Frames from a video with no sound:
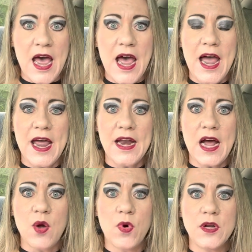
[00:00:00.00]
And
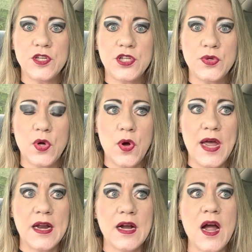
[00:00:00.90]
I want to go
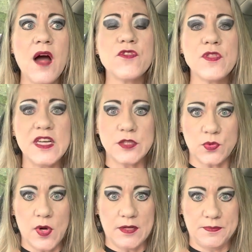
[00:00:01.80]
ahead and cover this
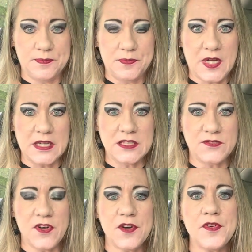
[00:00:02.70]
one because it's
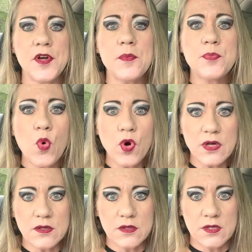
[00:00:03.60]
very, very
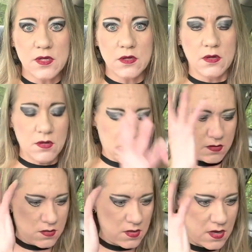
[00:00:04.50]
important to
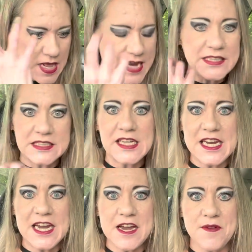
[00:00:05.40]
let it
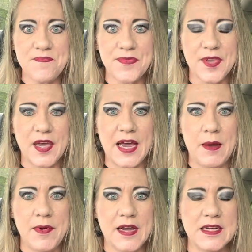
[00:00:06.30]
sink in. Okay,
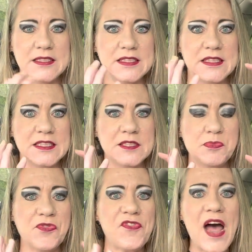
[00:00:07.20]
because of the
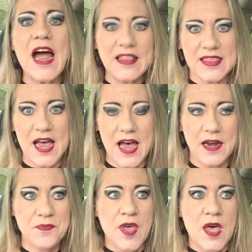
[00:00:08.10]
simple fact that,
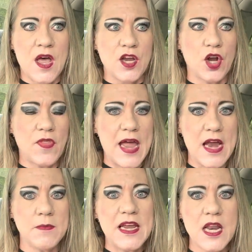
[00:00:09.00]
you know, the
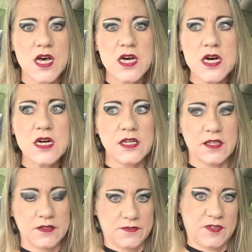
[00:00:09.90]
enemy
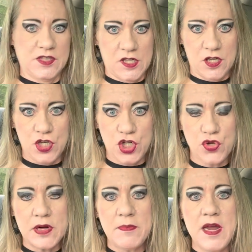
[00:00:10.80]
loves to
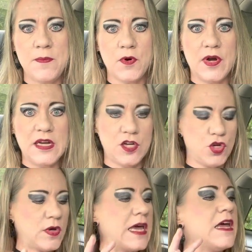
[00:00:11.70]
trick people
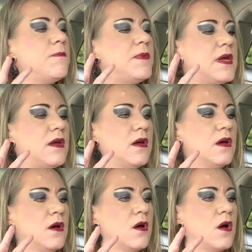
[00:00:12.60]
into keeping
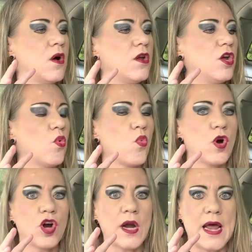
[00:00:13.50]
your
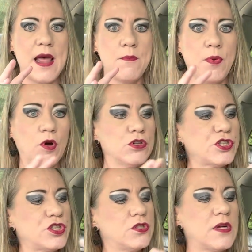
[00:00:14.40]
work and
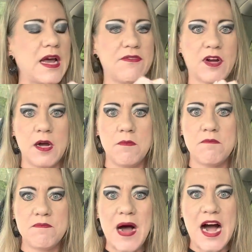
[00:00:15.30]
personal life
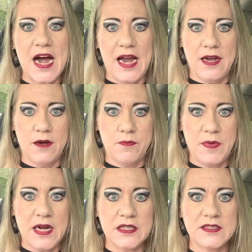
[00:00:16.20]
combined
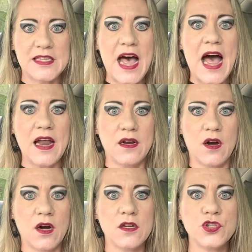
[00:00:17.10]
because that
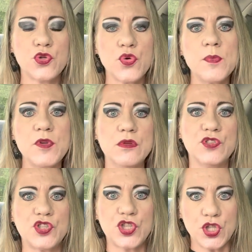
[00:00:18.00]

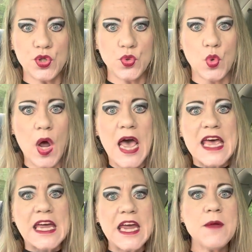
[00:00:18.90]
contributes to
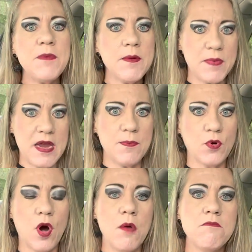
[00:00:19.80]
keeping
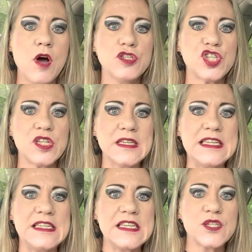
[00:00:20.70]
people emotionally
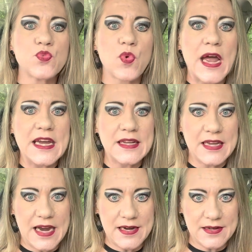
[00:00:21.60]

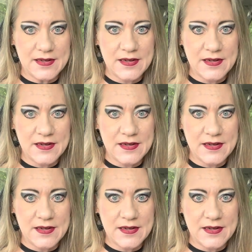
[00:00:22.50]
dysregulated.